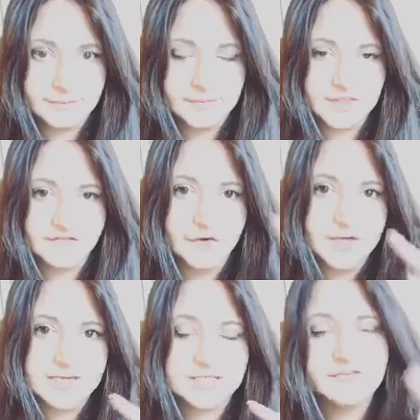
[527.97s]
The
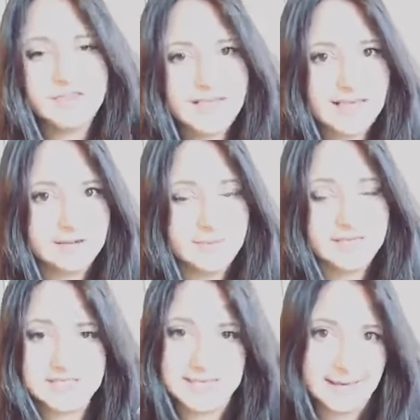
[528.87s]
voice of the
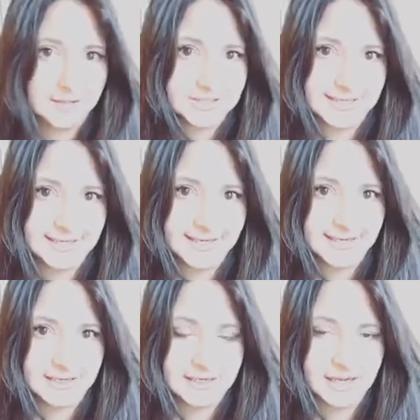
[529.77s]
enemies, loud and
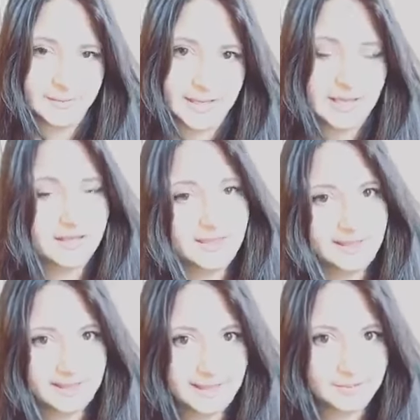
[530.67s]
clear coming out of
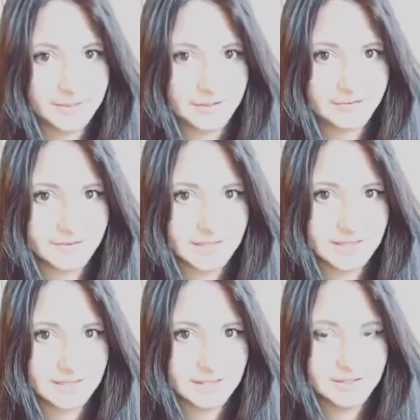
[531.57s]
that camp over
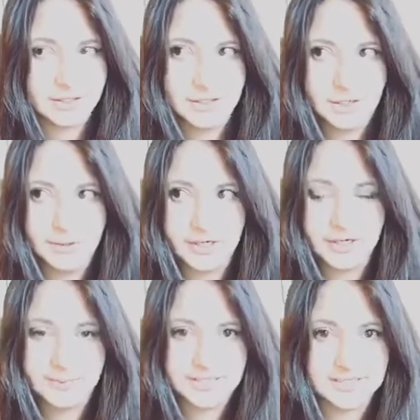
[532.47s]
there. The
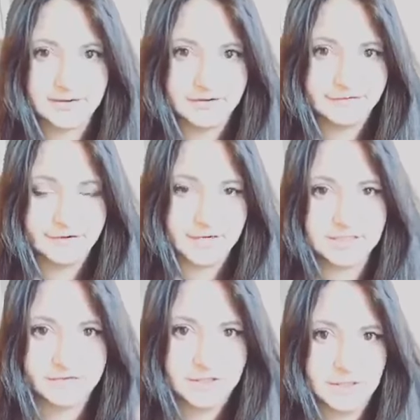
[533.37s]
Noahide be terrified
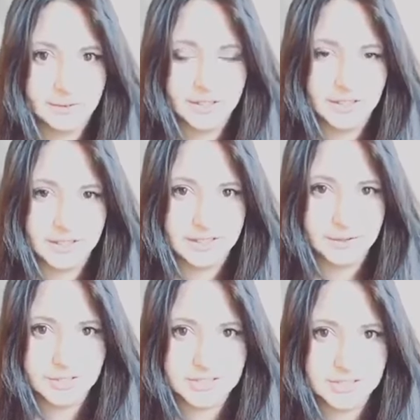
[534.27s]
of the Noahide
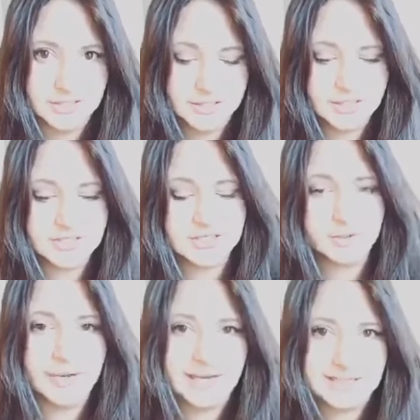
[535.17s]
laws because it's
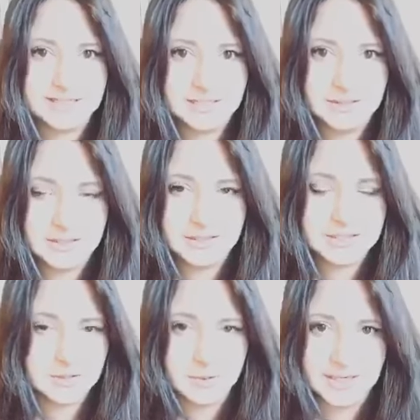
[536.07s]
all anti
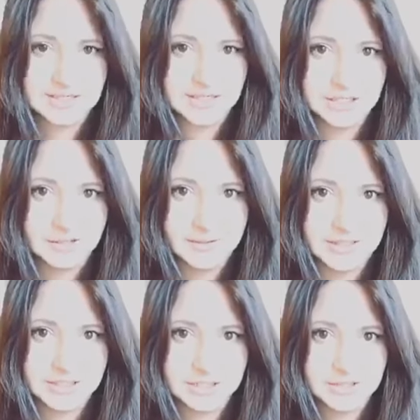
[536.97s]
it's all
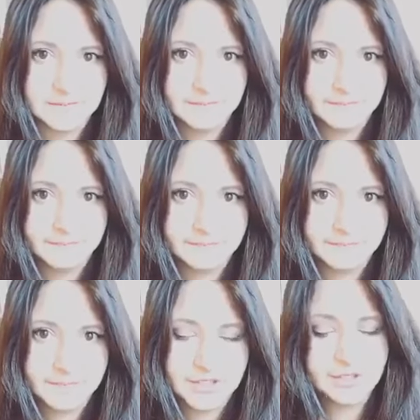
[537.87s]
anti-Jewish.
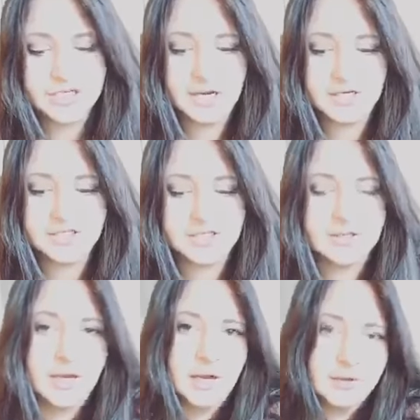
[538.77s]
You're tarnishing
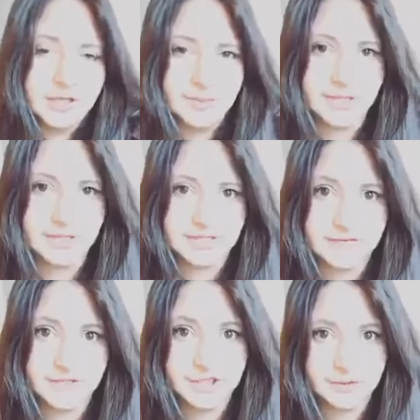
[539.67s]
the whole community
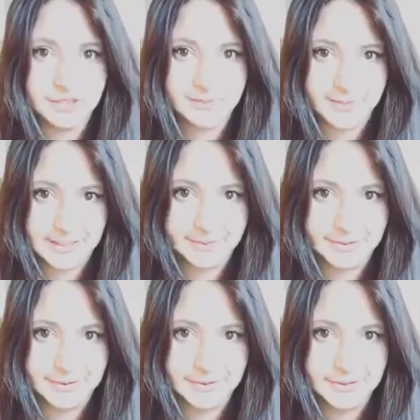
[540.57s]
of the Jewish
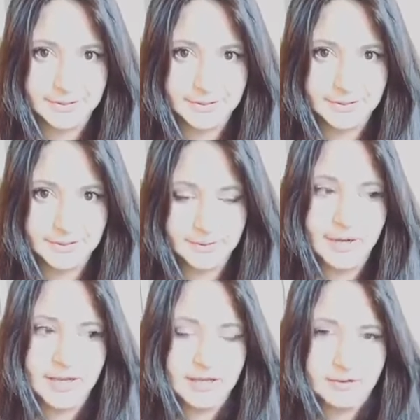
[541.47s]
people
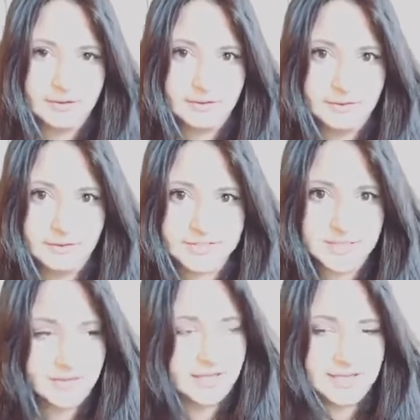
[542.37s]
by
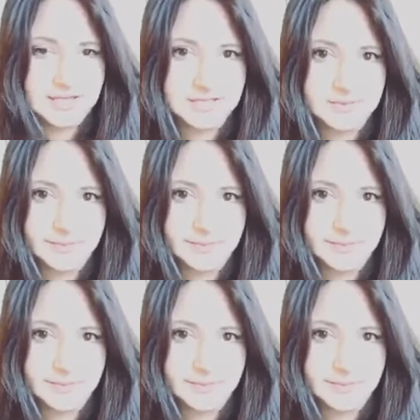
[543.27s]
some of these